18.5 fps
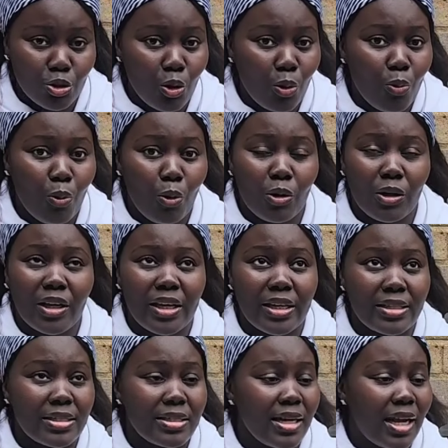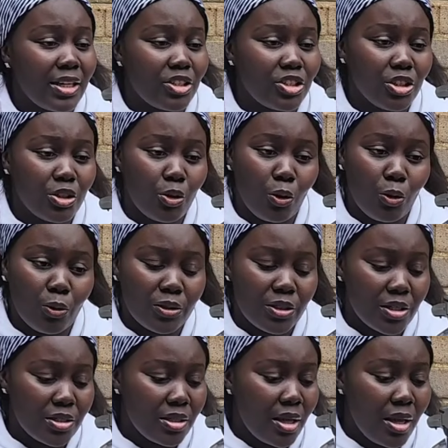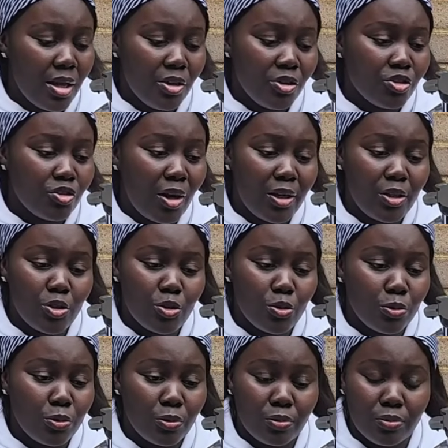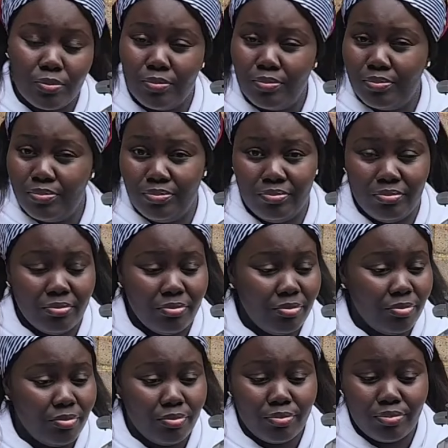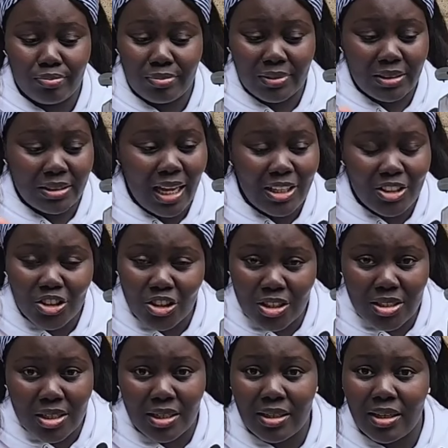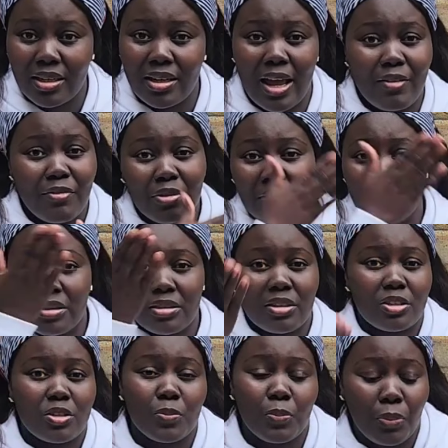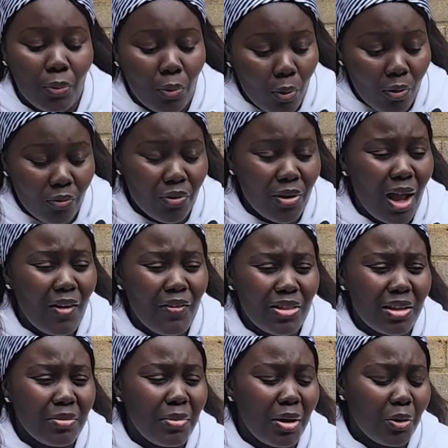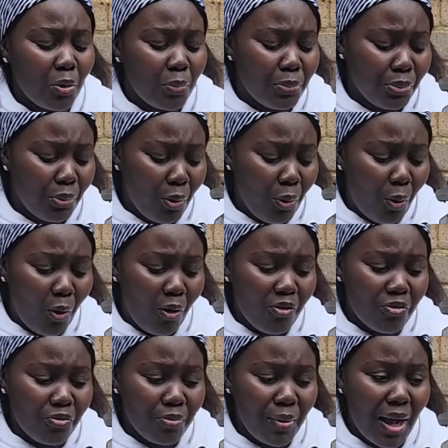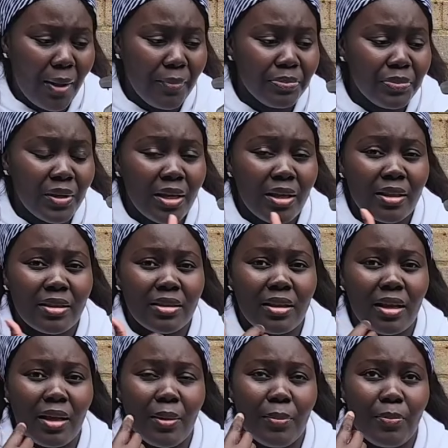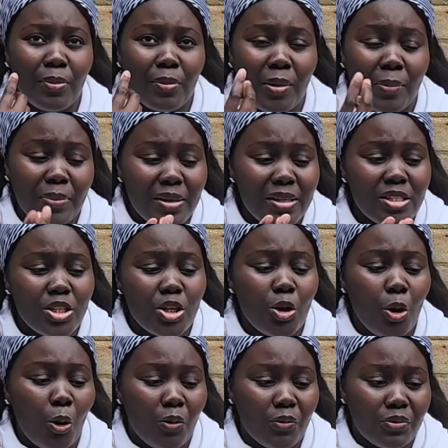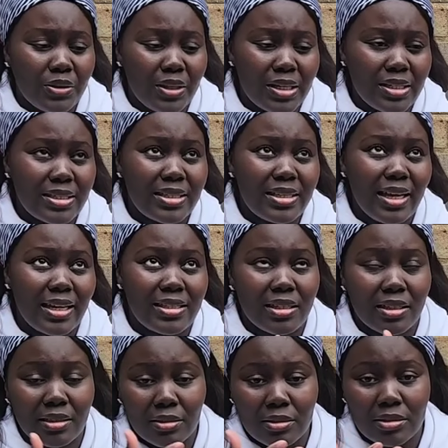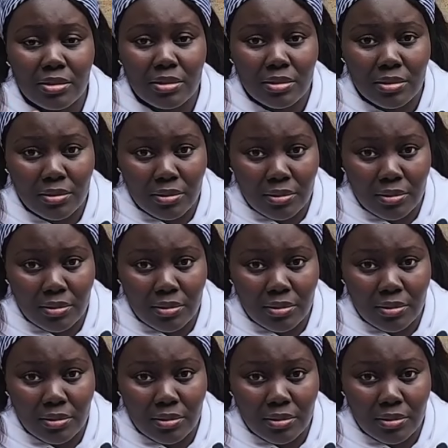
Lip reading: do not want kids touching or just trying to touch it and then everything just pour off. Everything might not pour off, but the probability of this getting